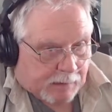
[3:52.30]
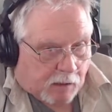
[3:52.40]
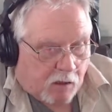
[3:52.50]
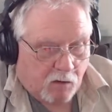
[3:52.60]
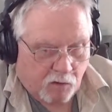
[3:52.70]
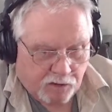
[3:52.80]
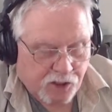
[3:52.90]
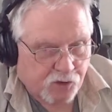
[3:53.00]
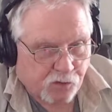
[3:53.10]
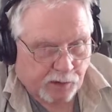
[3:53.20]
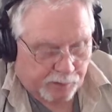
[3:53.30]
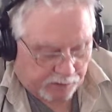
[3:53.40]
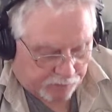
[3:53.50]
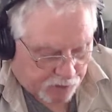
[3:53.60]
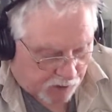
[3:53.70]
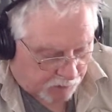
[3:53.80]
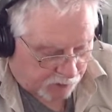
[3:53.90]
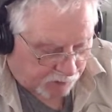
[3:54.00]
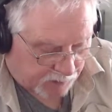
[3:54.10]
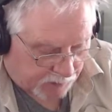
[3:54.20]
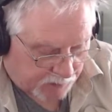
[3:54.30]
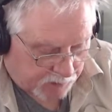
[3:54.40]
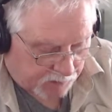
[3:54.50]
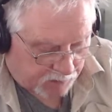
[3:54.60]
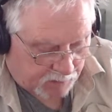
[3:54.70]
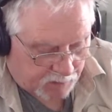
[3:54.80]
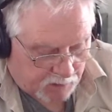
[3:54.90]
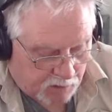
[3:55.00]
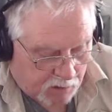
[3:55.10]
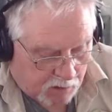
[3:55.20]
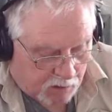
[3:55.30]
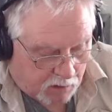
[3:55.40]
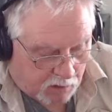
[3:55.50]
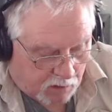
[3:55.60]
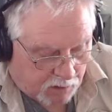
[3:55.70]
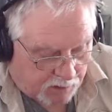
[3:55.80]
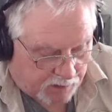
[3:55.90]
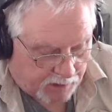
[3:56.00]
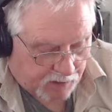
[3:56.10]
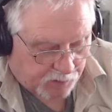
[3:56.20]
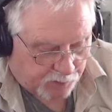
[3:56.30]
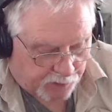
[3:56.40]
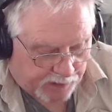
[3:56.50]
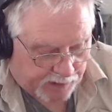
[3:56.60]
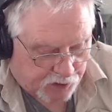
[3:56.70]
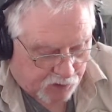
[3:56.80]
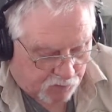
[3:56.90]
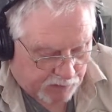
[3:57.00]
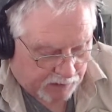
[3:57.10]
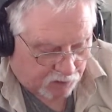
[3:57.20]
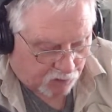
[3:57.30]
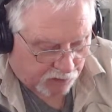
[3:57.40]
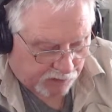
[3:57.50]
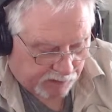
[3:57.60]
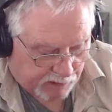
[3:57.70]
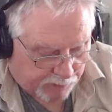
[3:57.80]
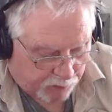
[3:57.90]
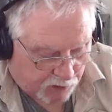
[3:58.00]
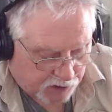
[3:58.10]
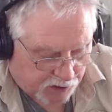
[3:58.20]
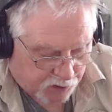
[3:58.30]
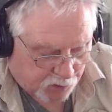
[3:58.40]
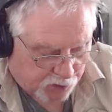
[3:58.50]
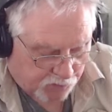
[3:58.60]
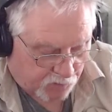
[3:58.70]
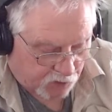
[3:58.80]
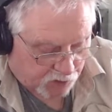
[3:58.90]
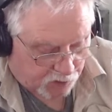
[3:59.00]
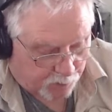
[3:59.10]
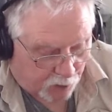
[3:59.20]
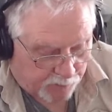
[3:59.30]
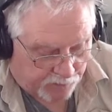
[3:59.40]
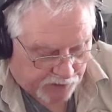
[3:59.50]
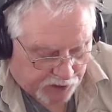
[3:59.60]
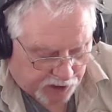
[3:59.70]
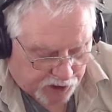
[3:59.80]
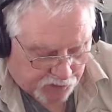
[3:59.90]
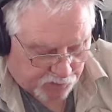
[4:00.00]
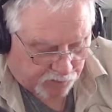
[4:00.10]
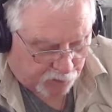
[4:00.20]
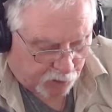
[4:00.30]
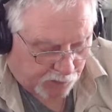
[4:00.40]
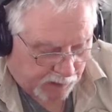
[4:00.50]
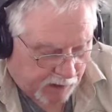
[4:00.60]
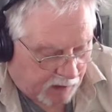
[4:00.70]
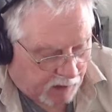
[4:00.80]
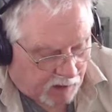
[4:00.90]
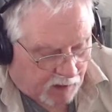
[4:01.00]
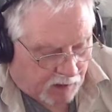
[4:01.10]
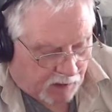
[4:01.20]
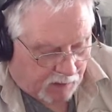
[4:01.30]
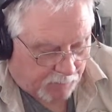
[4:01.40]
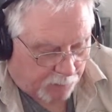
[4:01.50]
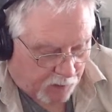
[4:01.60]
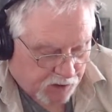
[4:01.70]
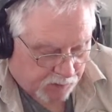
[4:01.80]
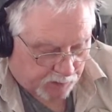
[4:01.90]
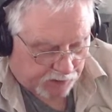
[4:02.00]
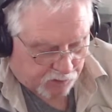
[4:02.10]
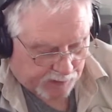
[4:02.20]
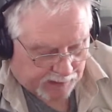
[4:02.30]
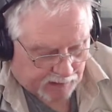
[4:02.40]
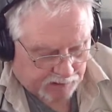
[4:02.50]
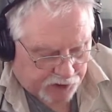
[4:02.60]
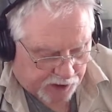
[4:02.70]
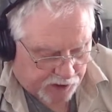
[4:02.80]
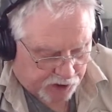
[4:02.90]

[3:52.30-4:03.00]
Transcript: This is really big for some of you guys. The announcement pertains to a regulatory rewrite process which involves the Department of Education reviewing and possibly dramatically changing